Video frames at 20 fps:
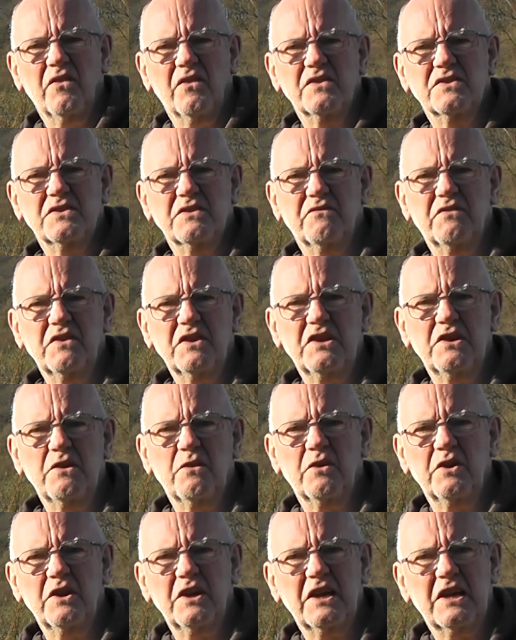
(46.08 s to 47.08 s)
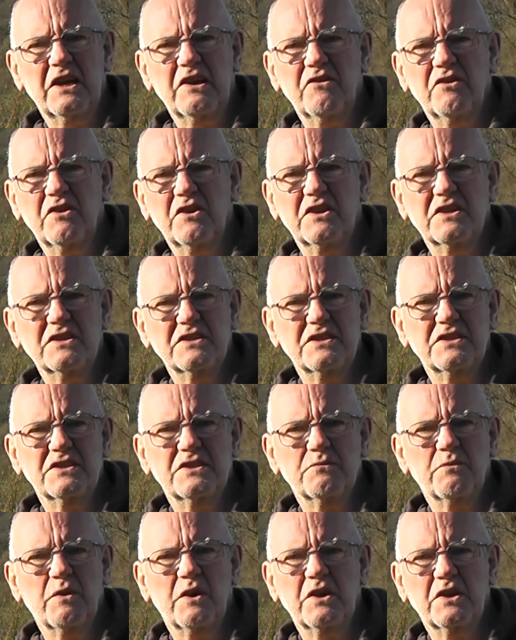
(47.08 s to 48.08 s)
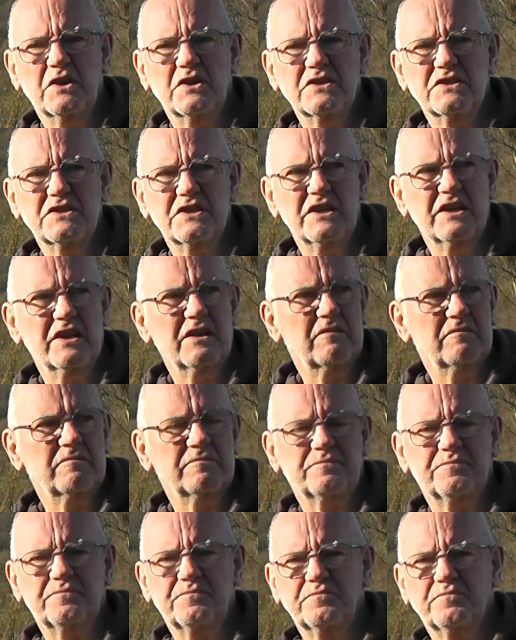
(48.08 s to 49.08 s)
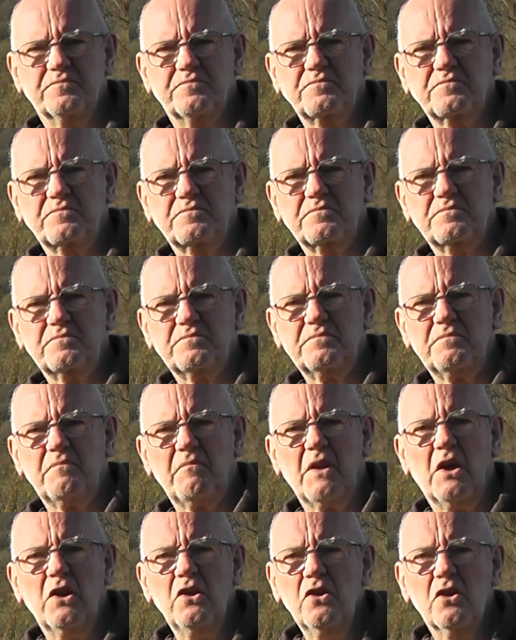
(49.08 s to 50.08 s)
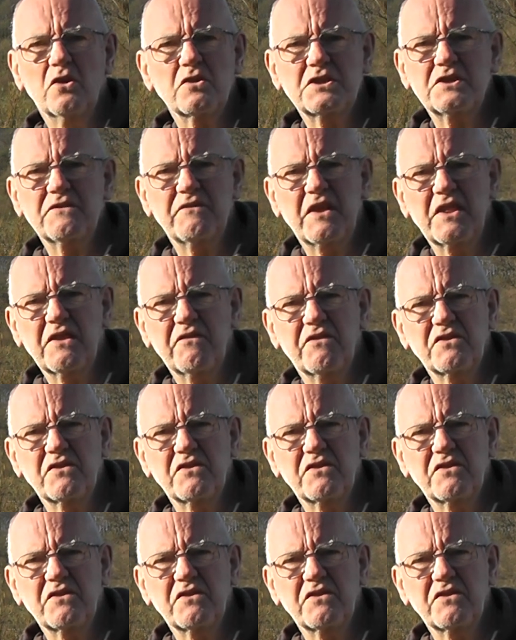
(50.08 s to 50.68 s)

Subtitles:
There's a video on it. Here it is. This is where you can see it. Lots of other